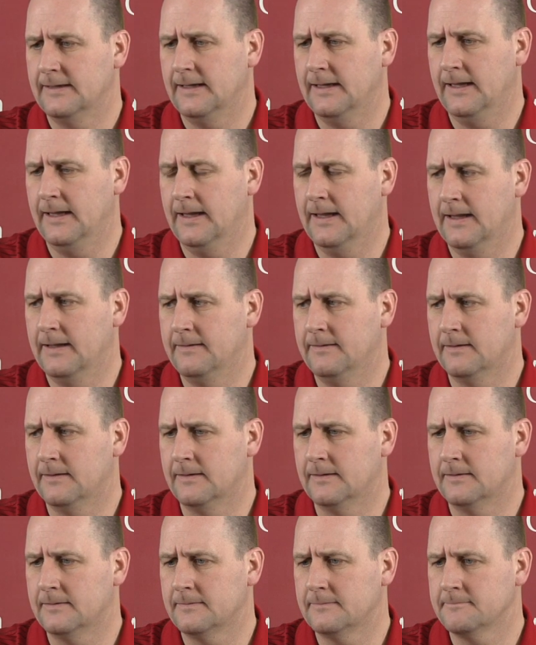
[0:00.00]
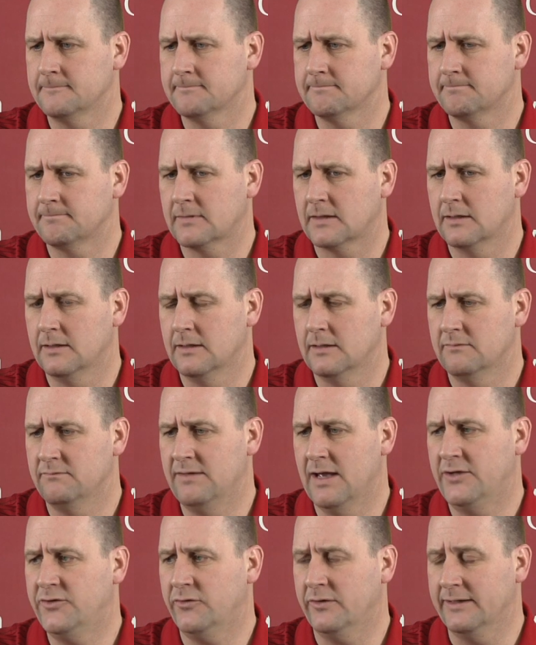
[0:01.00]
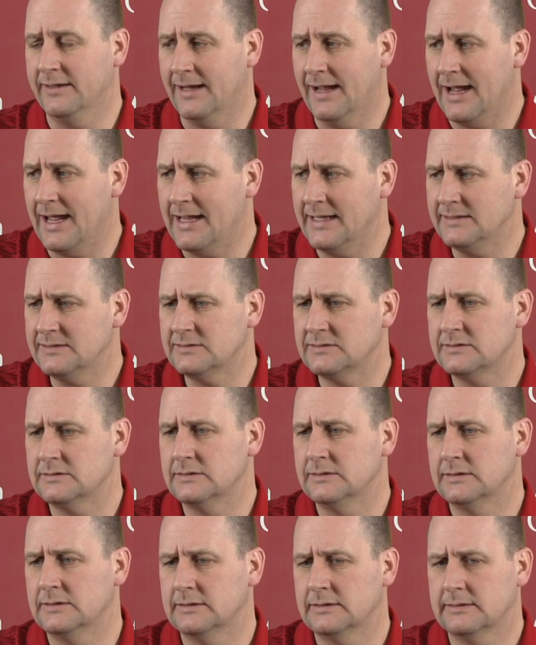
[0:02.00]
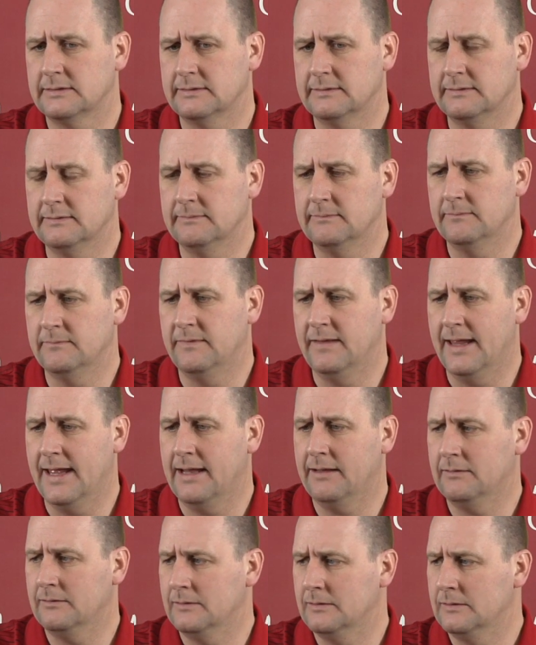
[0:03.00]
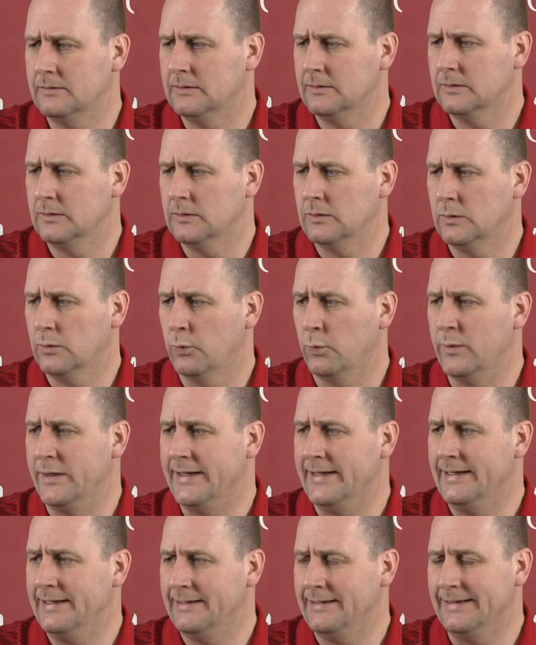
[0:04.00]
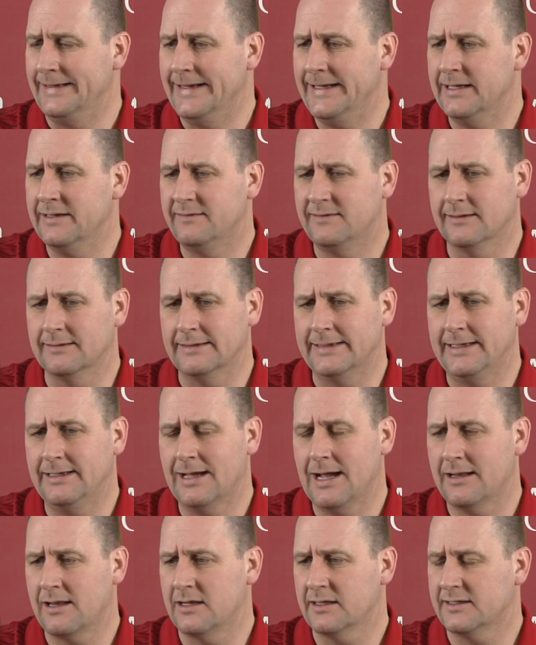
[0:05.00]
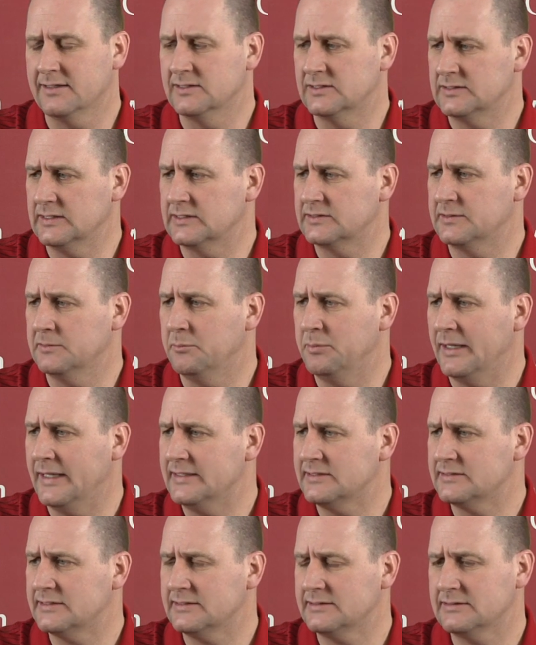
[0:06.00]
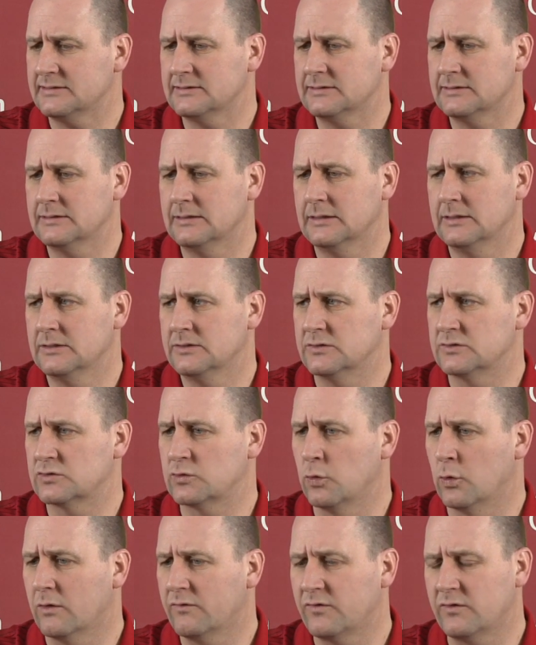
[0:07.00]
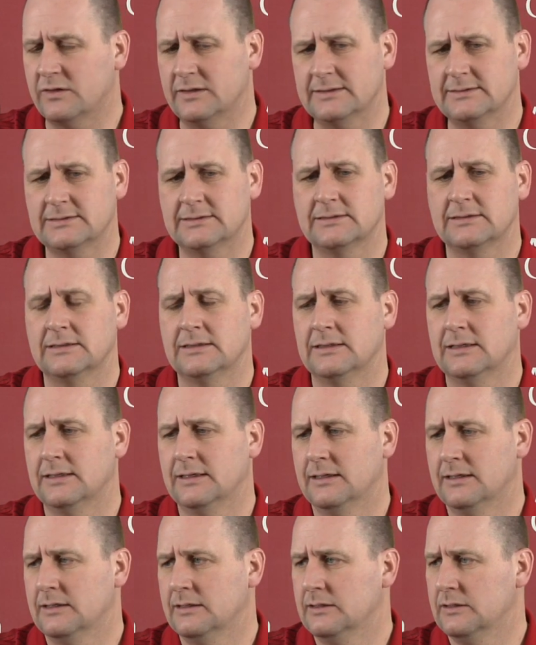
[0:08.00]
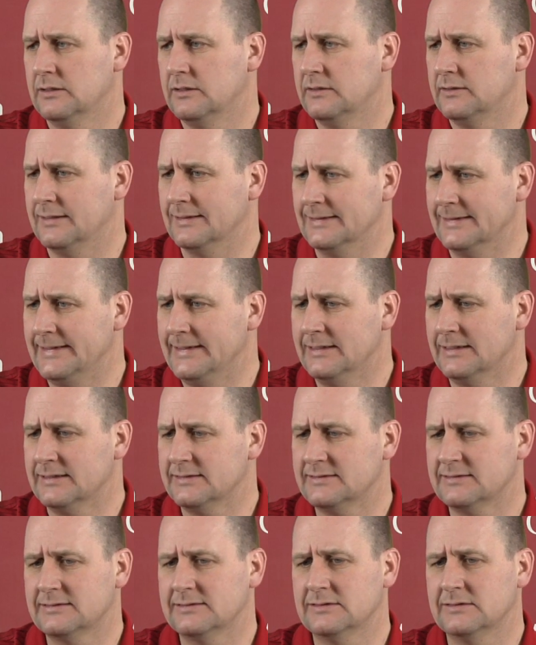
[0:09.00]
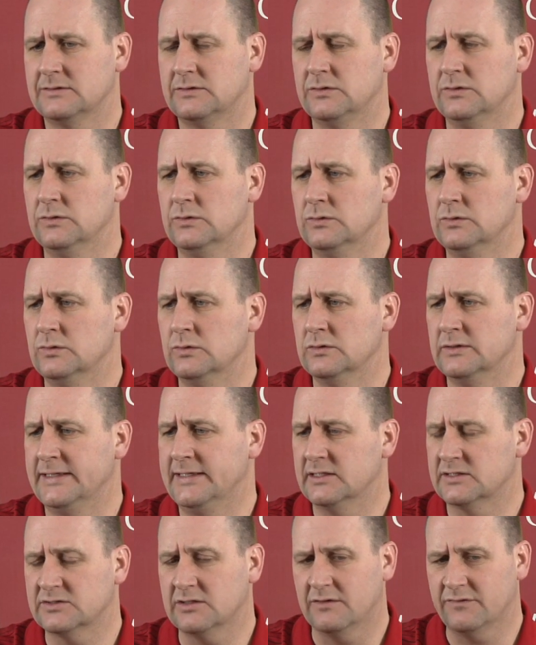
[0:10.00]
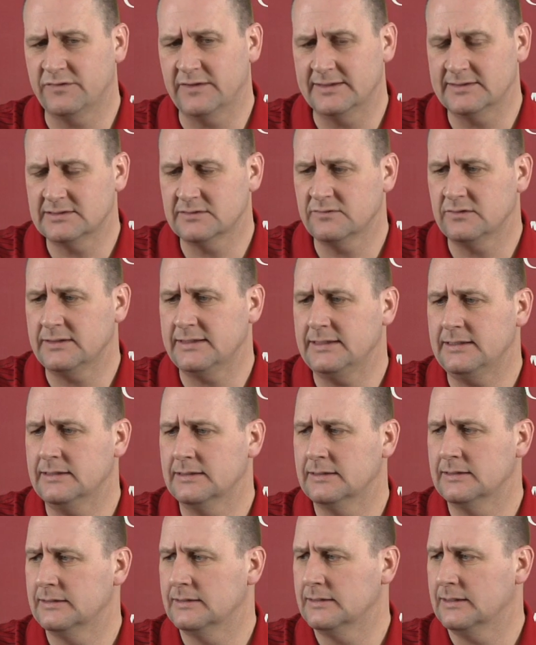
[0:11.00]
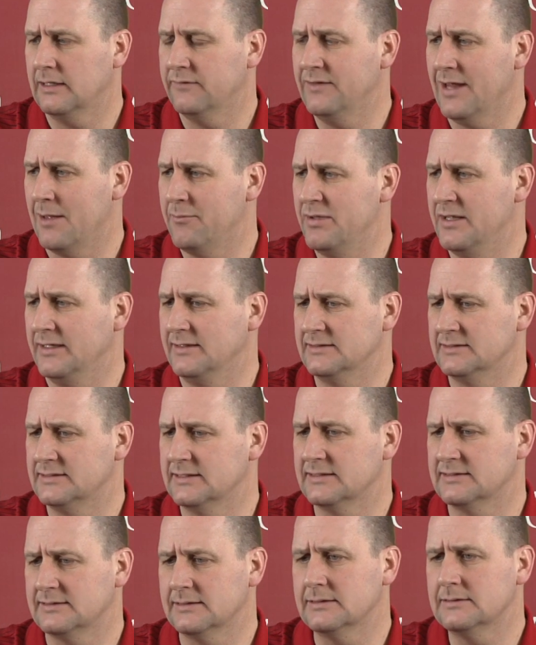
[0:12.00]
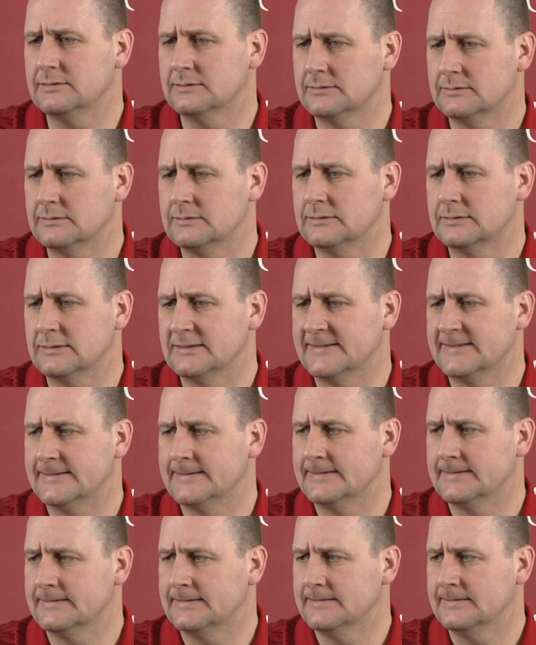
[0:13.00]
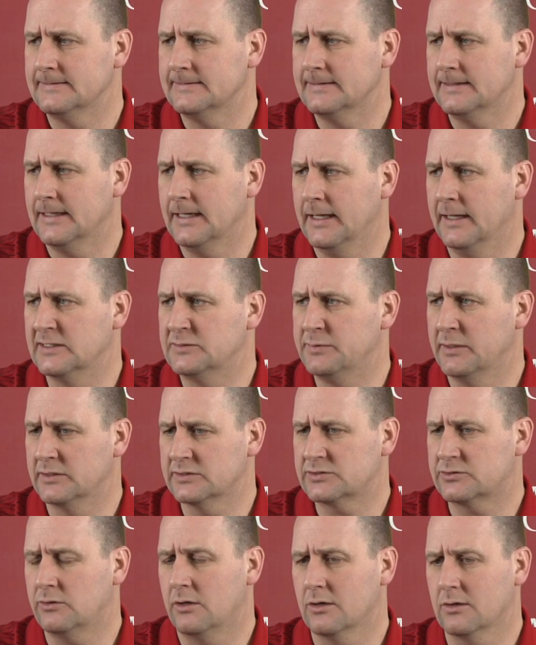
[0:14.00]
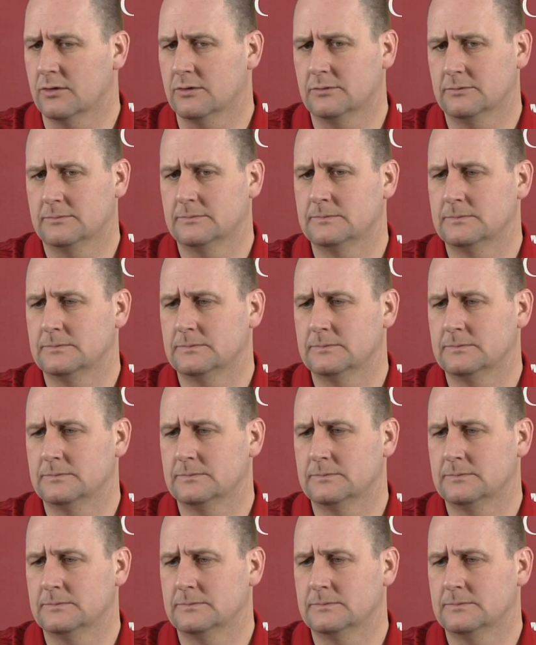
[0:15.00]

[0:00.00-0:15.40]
And veteran guys that we needed to lean on a consistent basis to score for us, to lead us offensively, have not been consistent. And it's been a struggle.